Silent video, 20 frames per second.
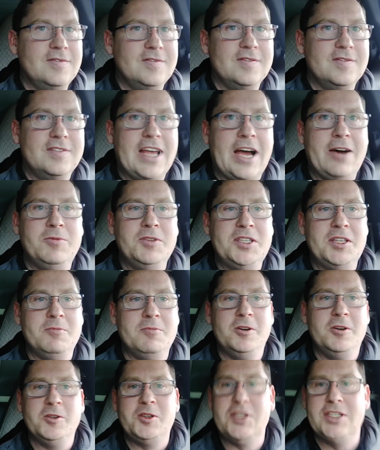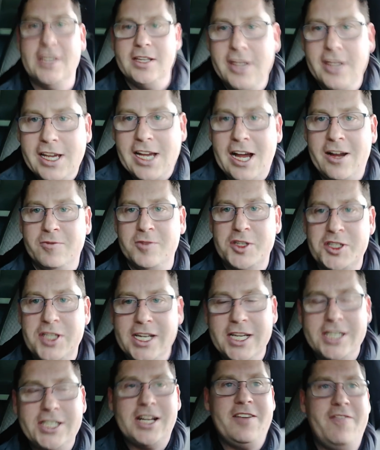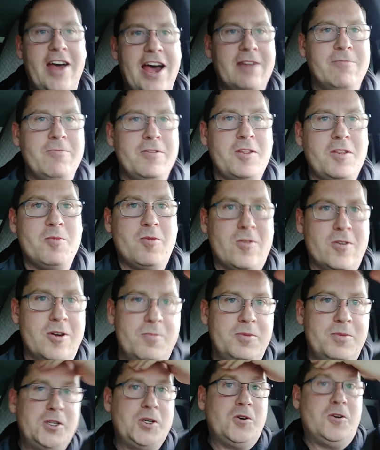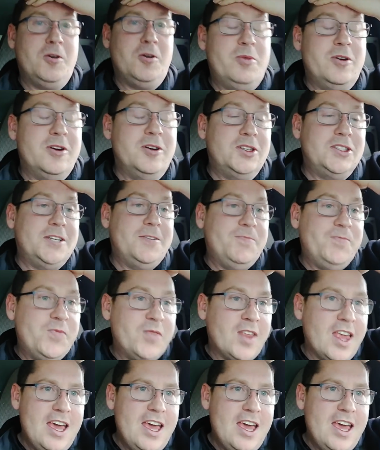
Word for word: That was the most silly conversation I've had with a border patrol person.